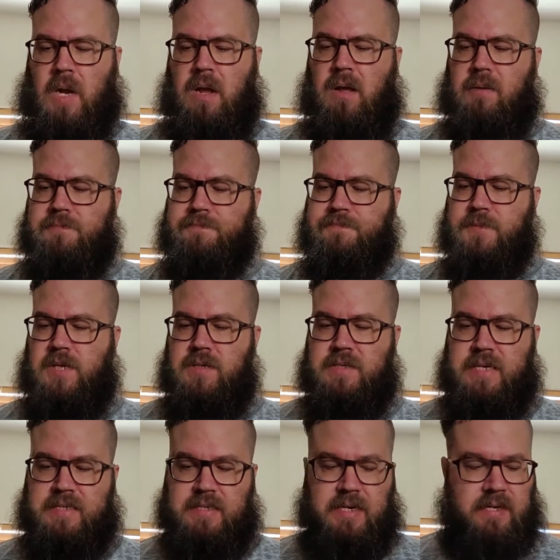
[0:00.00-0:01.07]
Huh, couldn't
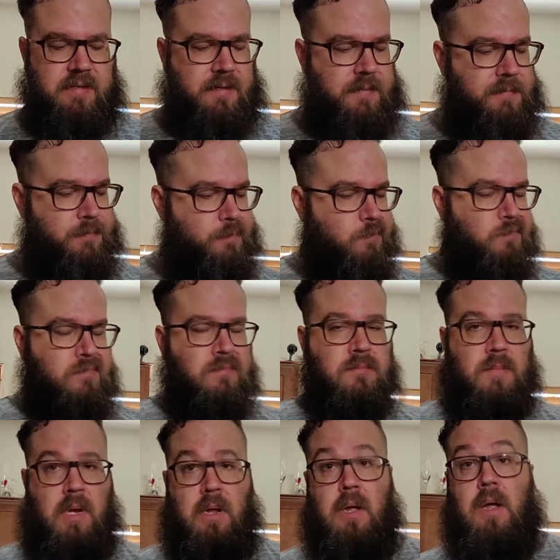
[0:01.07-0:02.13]
taste that either.
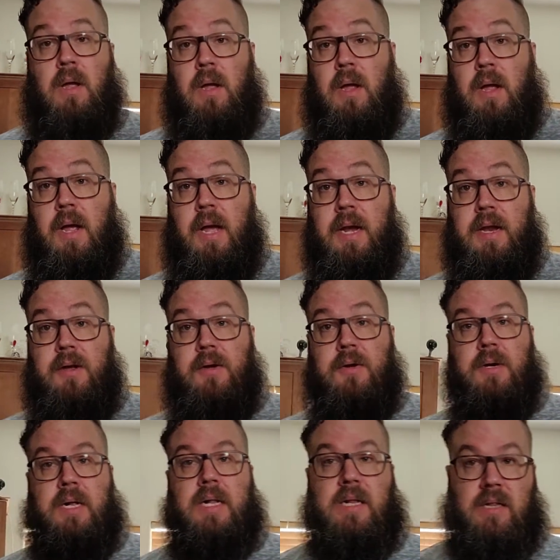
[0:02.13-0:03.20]

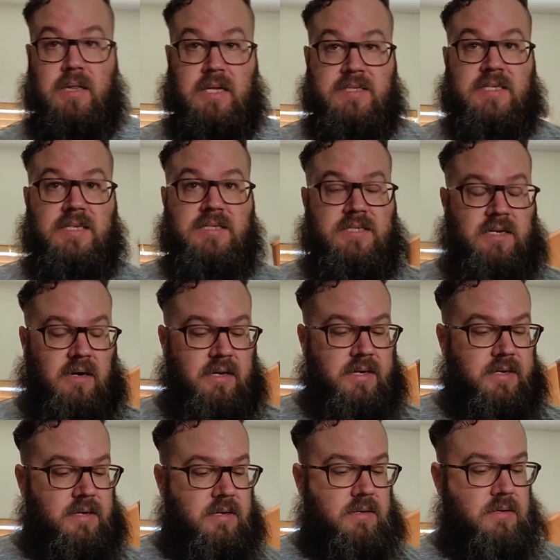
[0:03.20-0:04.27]
Anywho, let's get
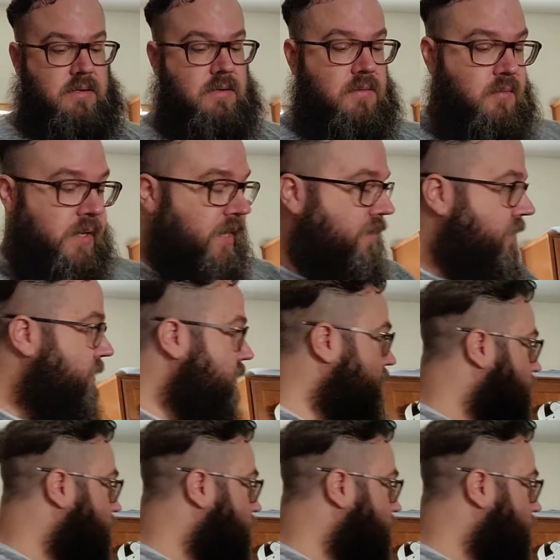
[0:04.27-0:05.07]
started with